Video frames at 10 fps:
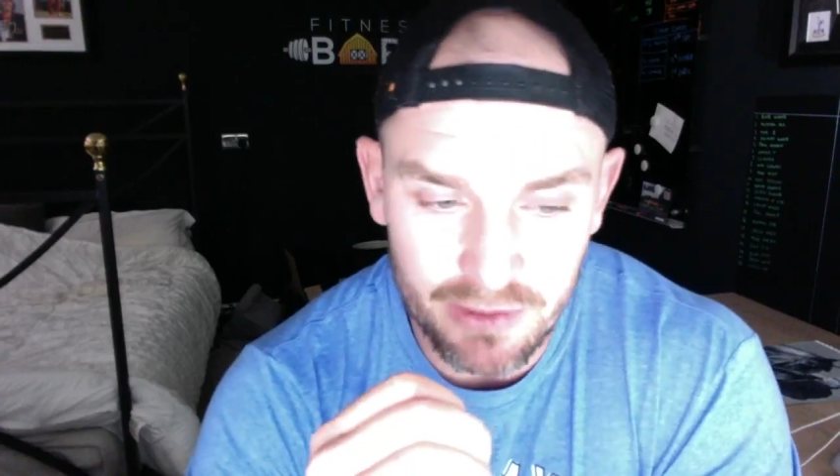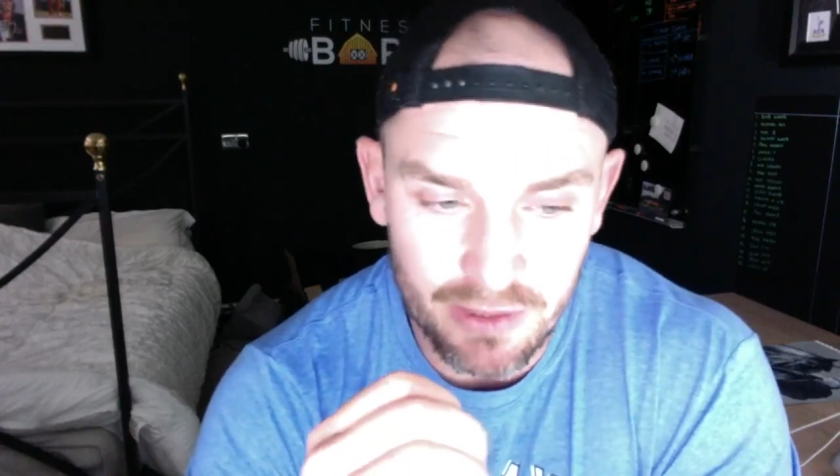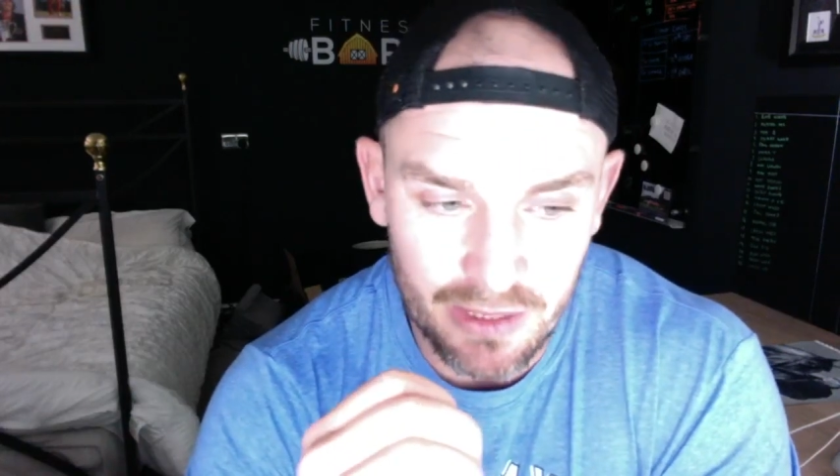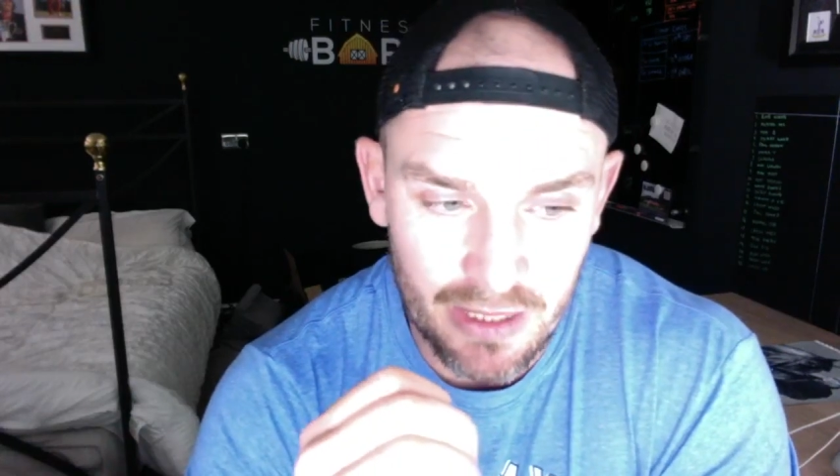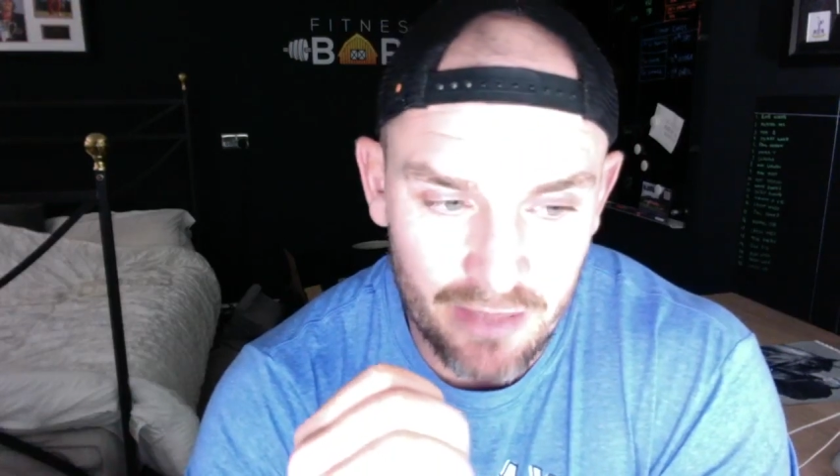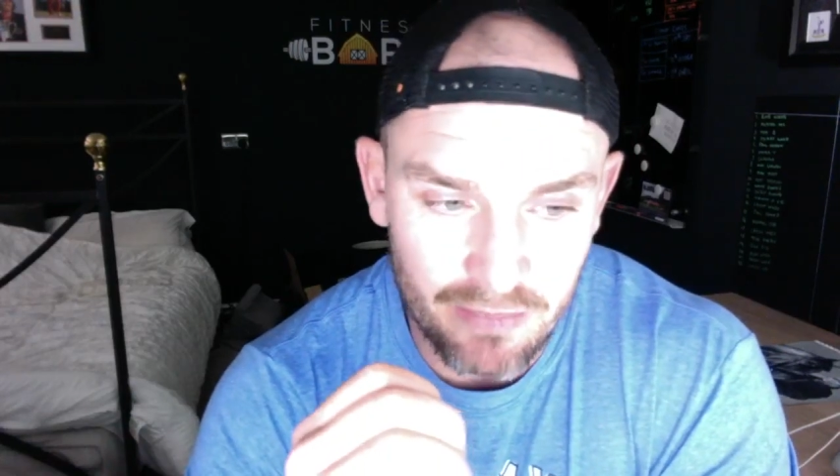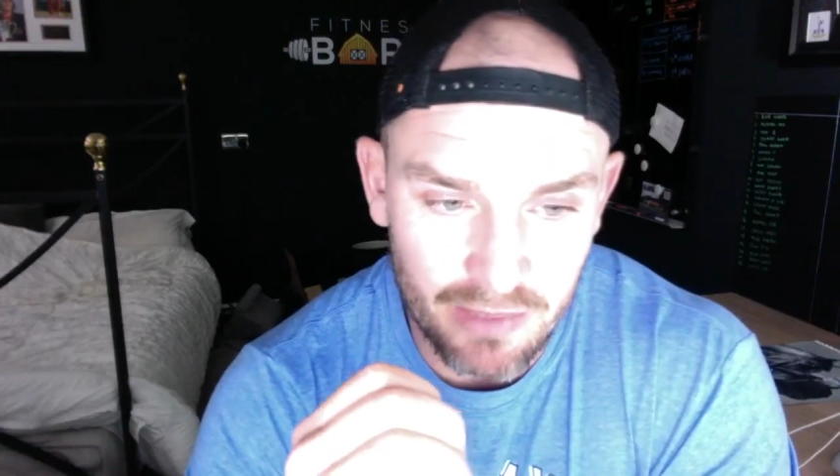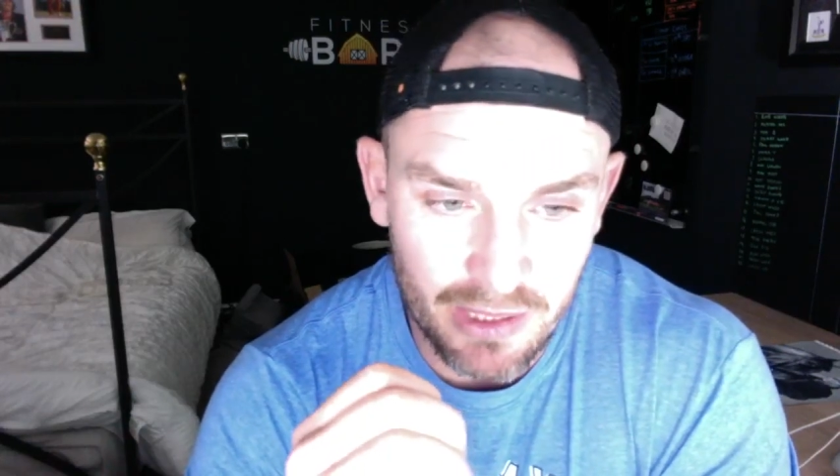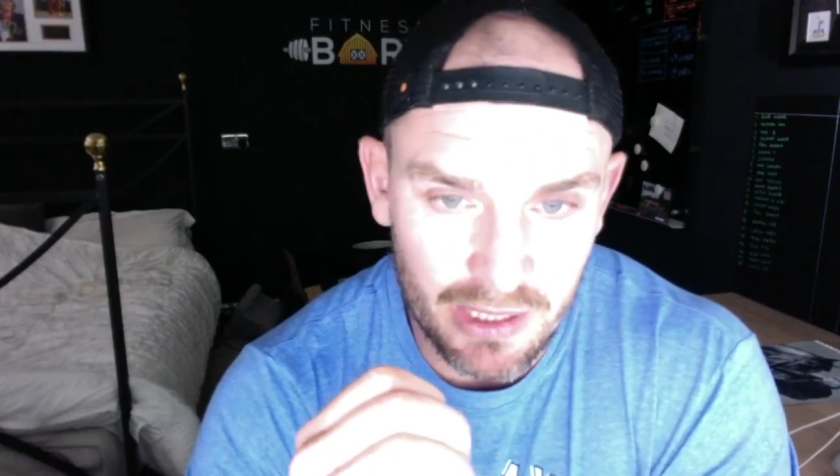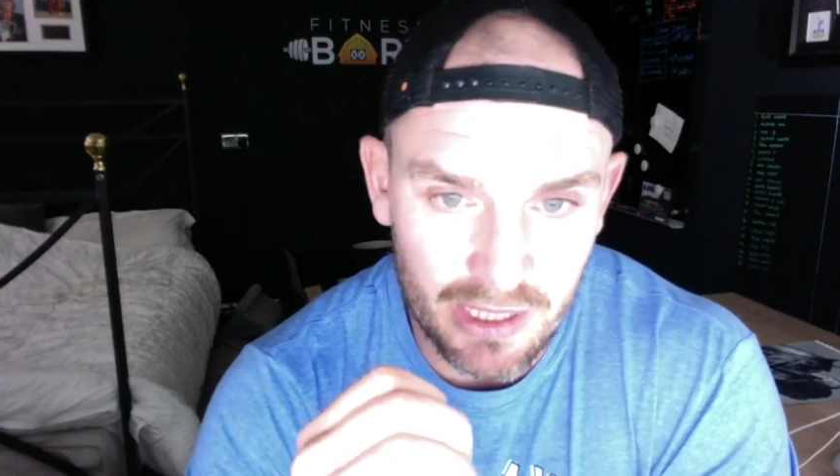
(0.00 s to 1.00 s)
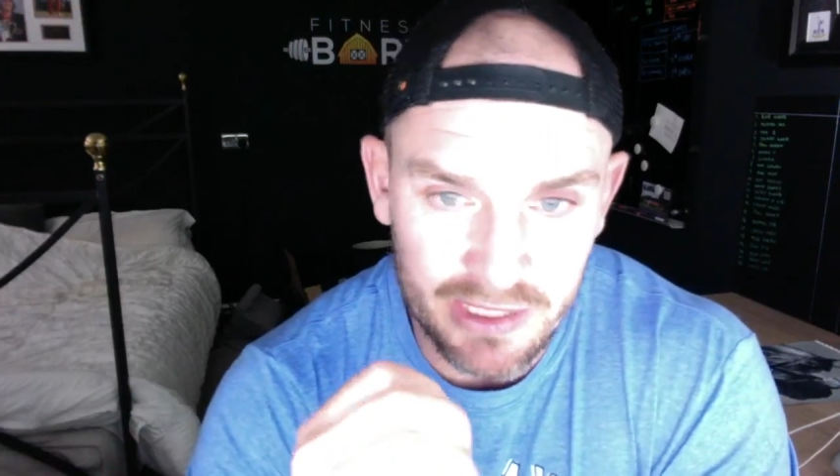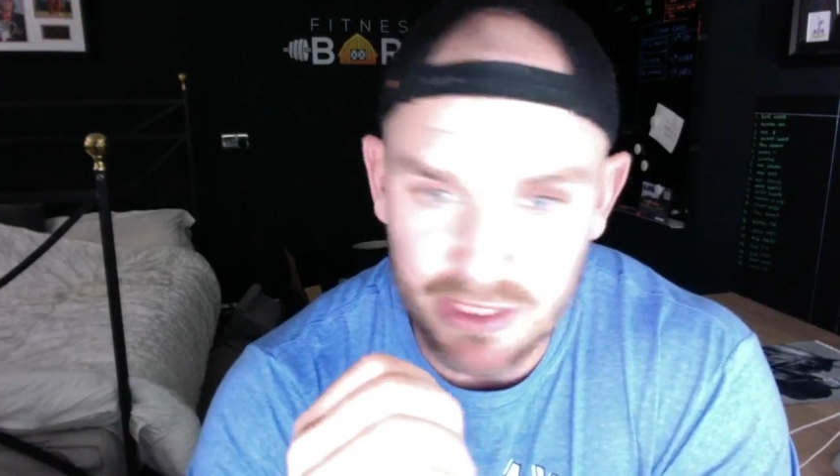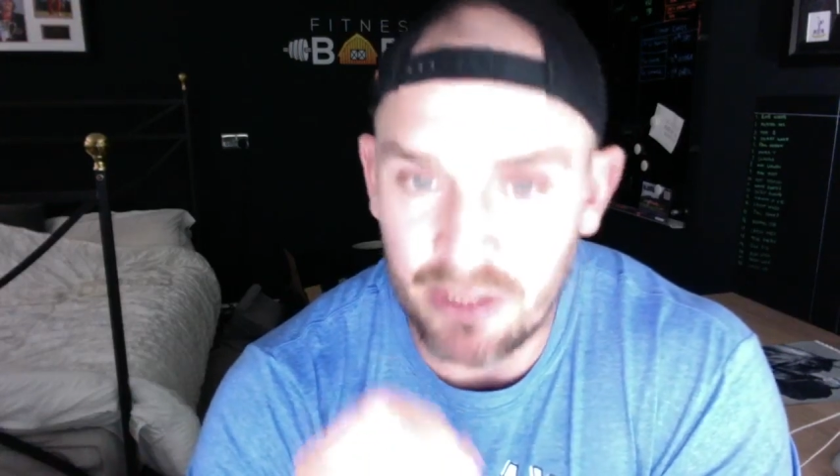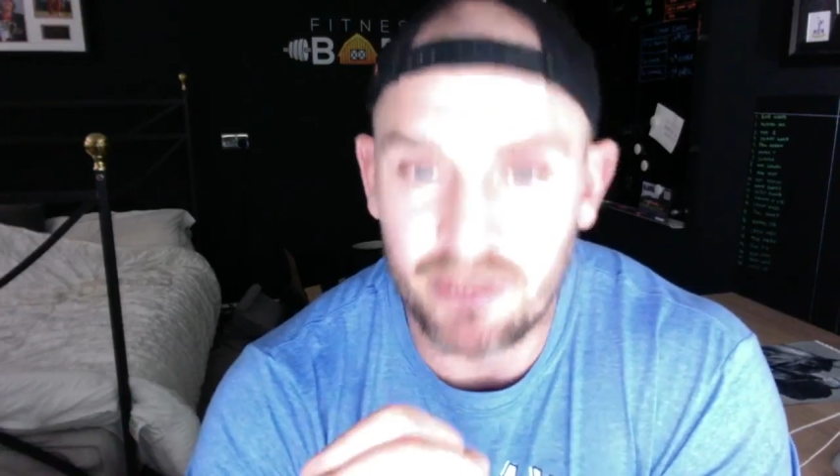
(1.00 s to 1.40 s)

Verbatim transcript: um, isn't